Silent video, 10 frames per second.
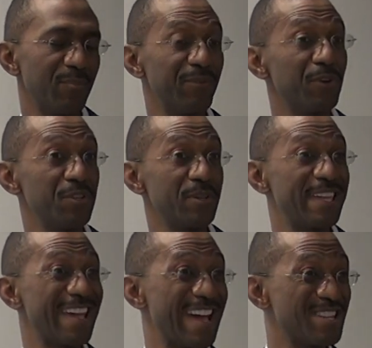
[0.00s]
Before you
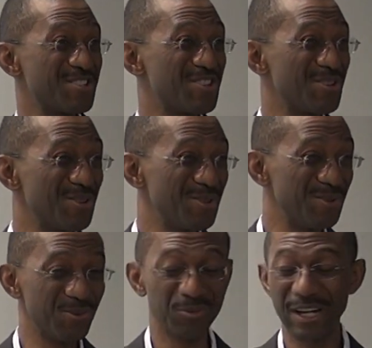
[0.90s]
get
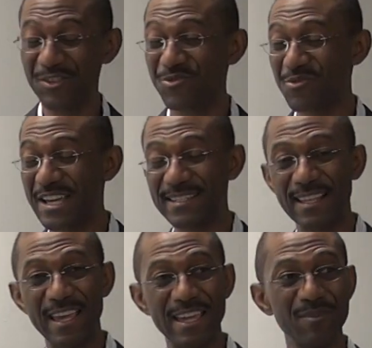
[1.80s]
to
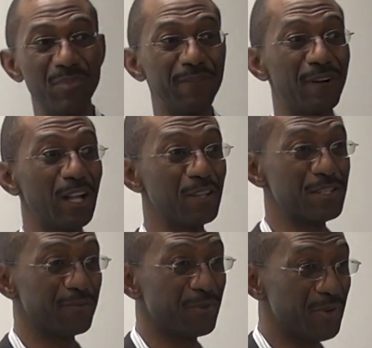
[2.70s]
addressing
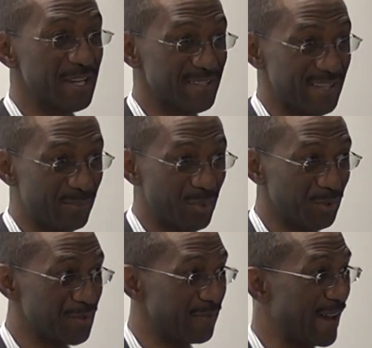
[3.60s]
morphology, for
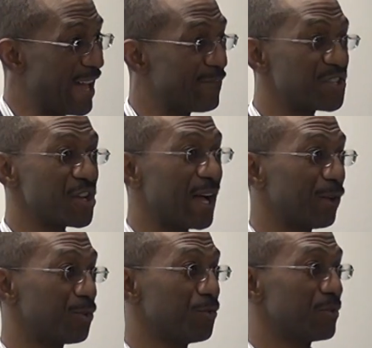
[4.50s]
example. So if I have a
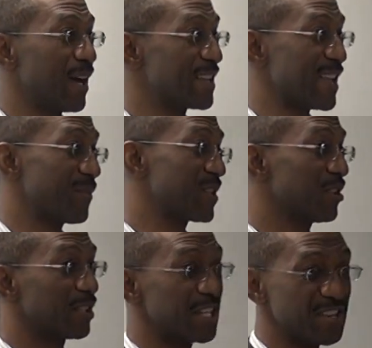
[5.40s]
child who has
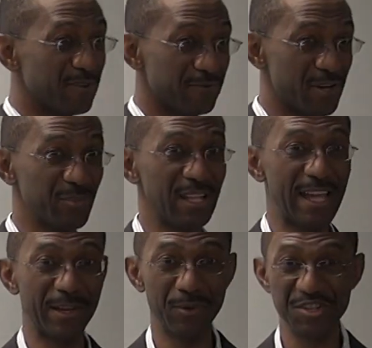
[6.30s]
absolutely no verbal
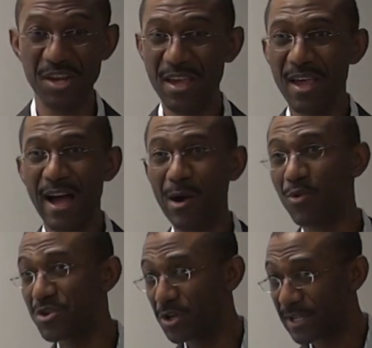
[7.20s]
language, I
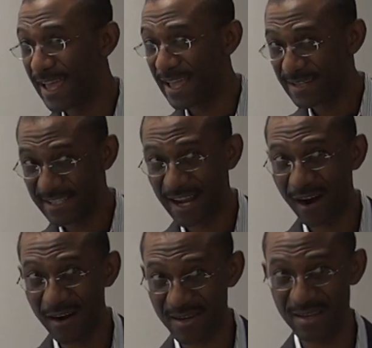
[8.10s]
would not
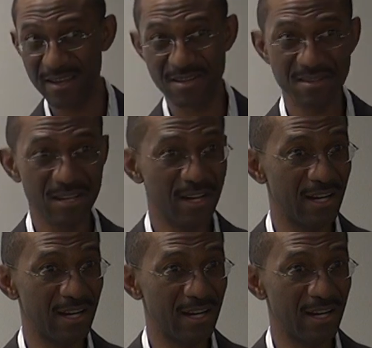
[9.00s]
target